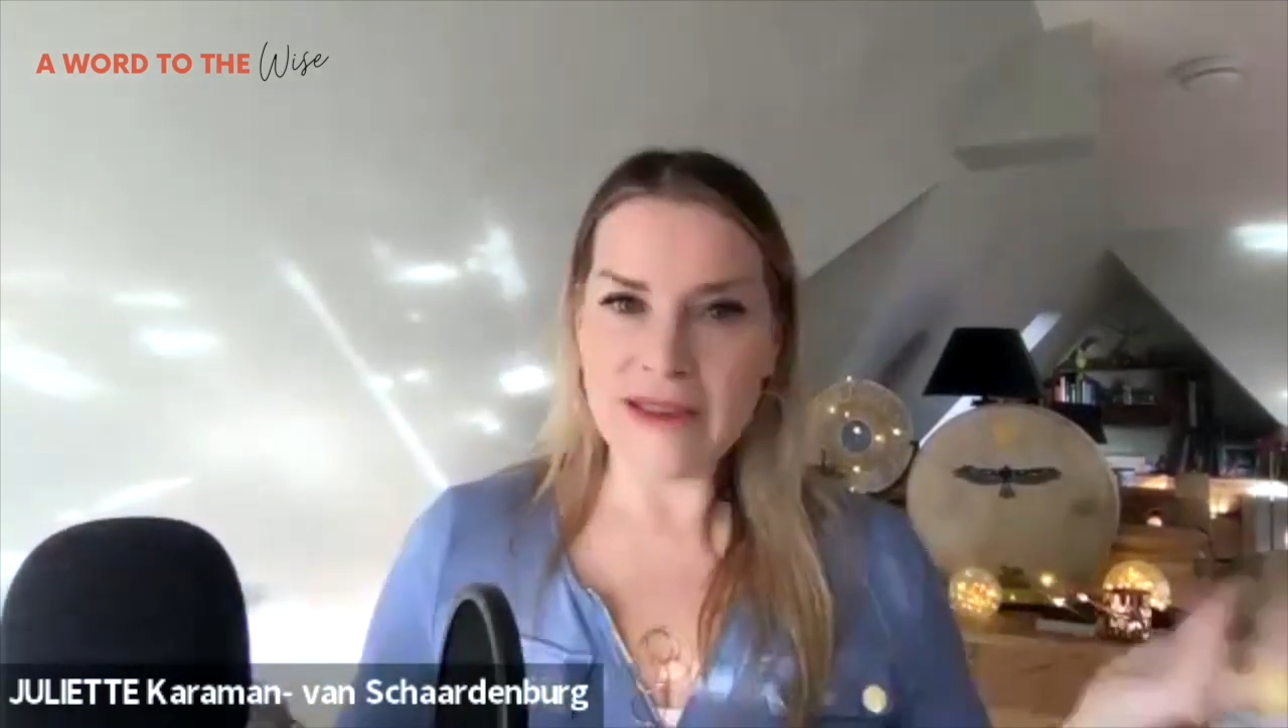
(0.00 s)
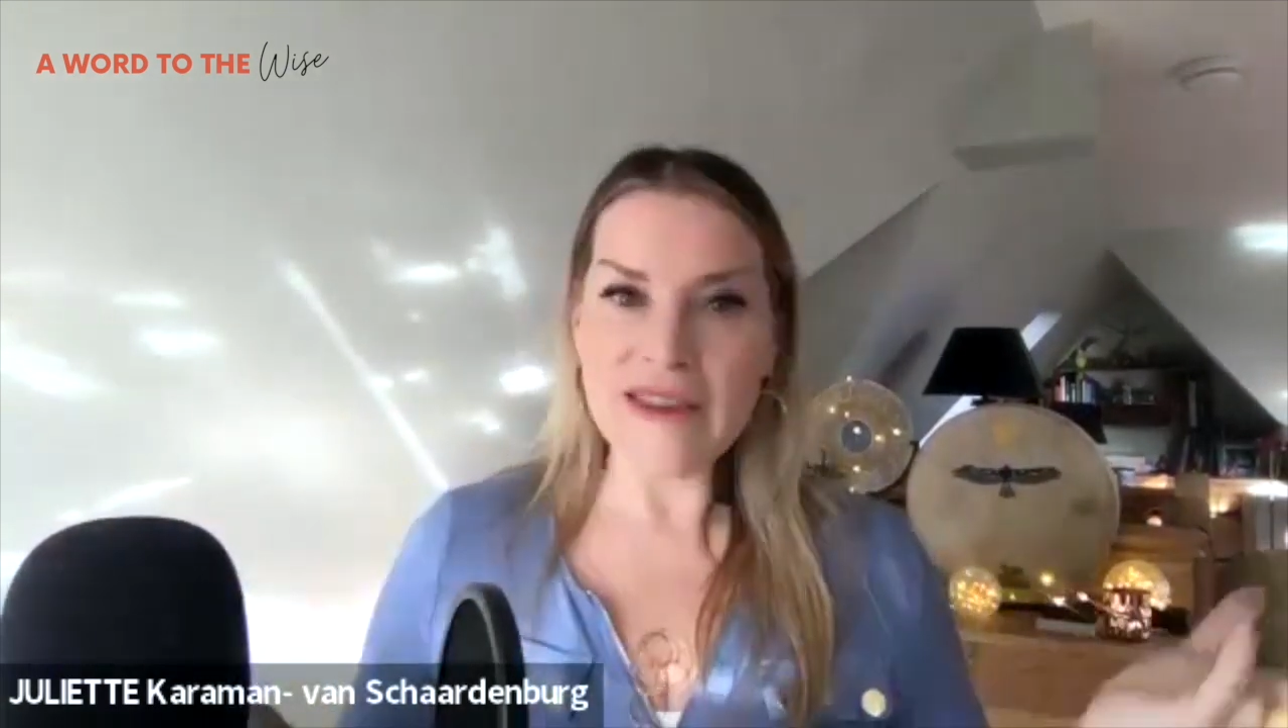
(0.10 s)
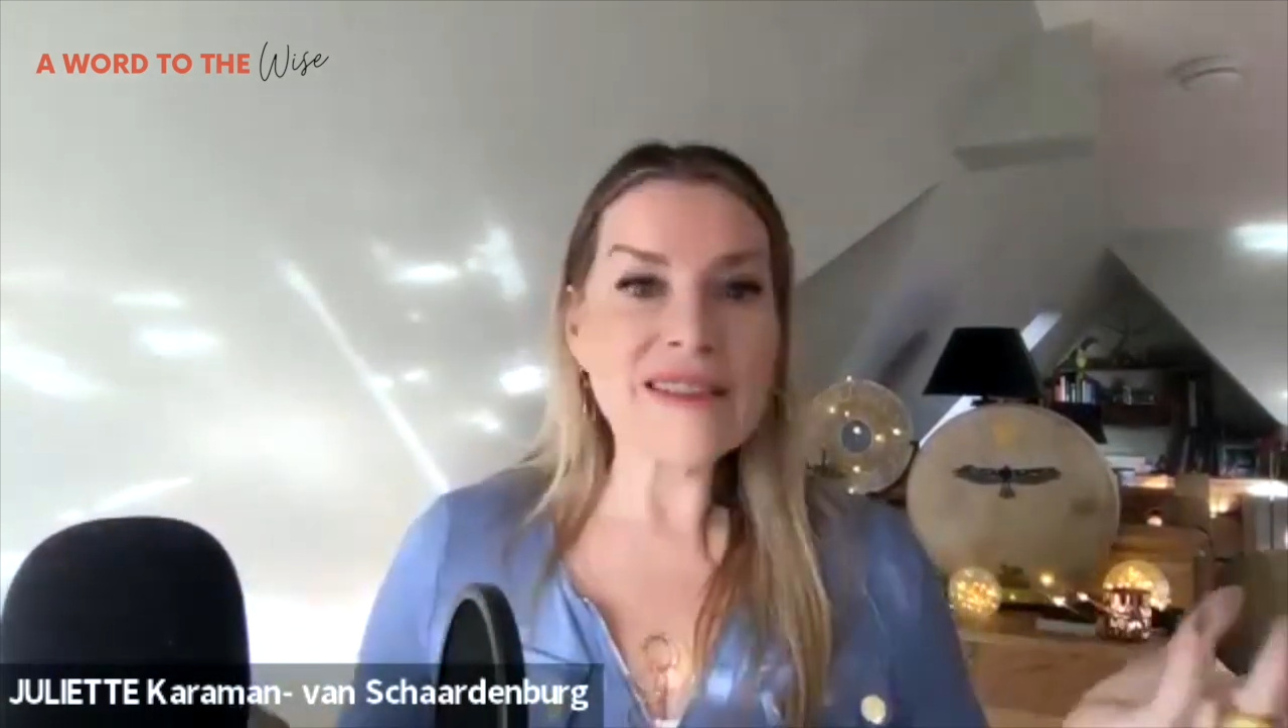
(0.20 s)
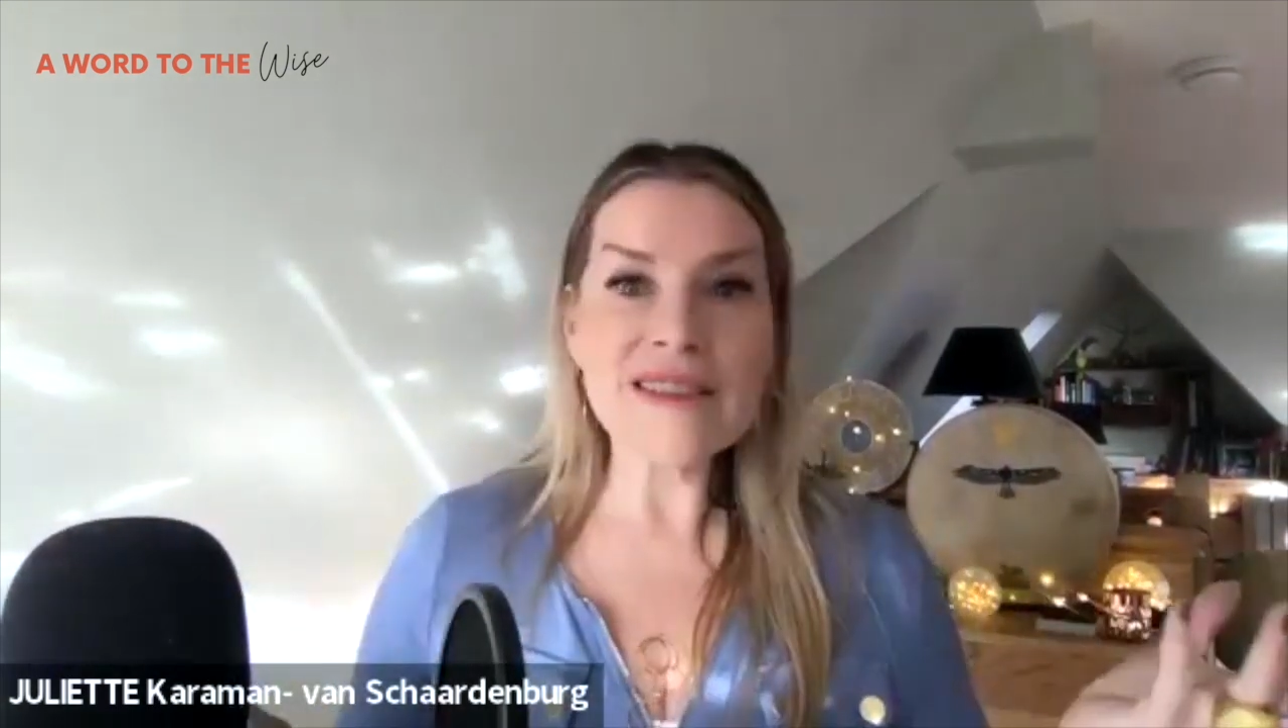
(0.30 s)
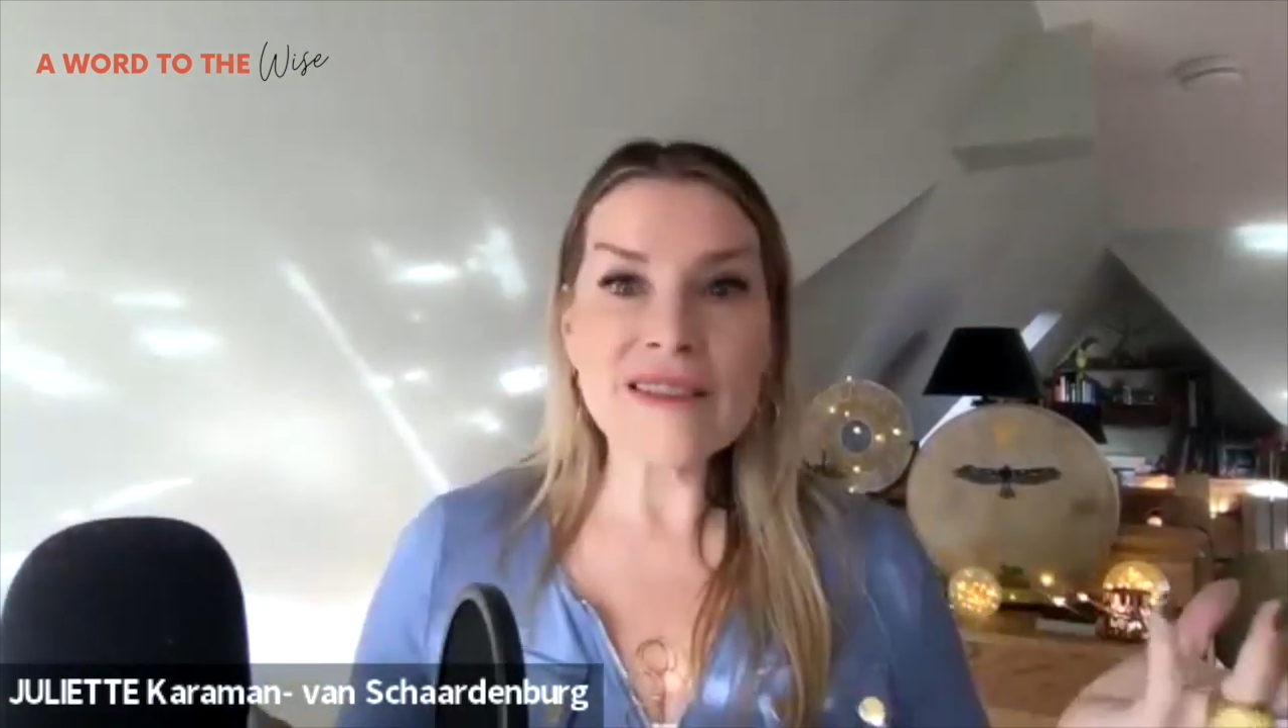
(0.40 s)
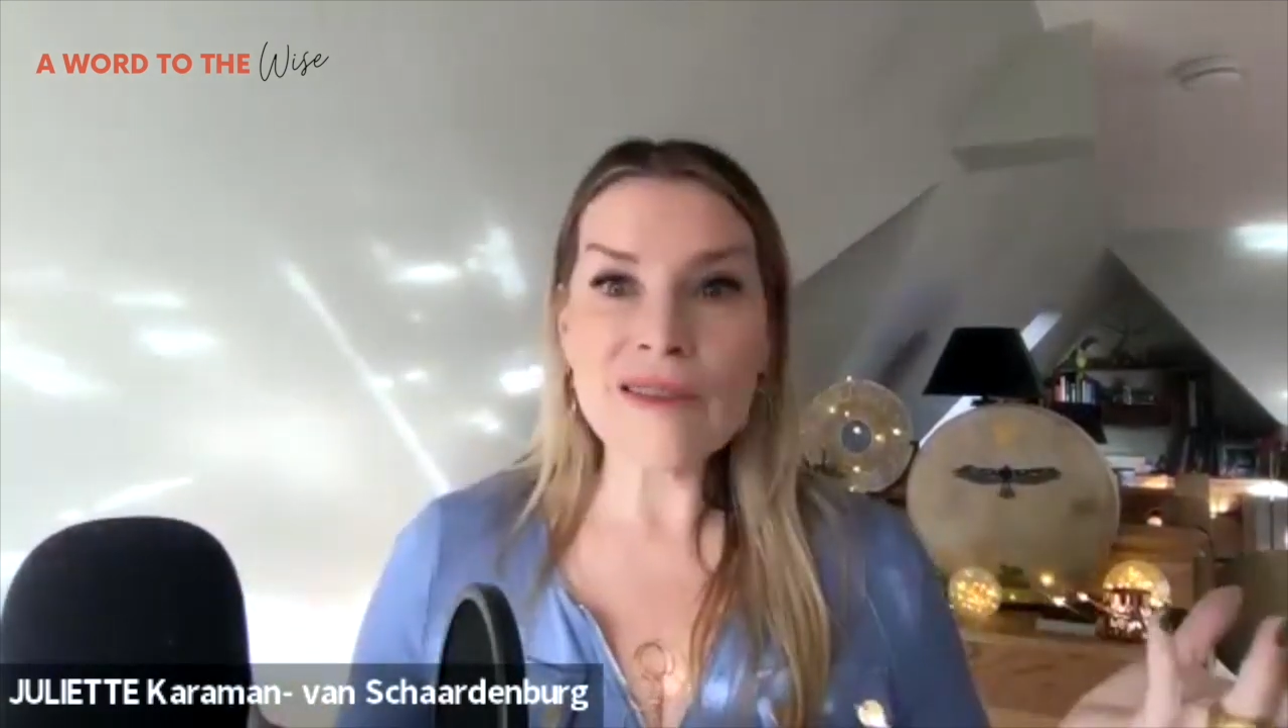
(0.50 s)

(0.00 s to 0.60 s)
is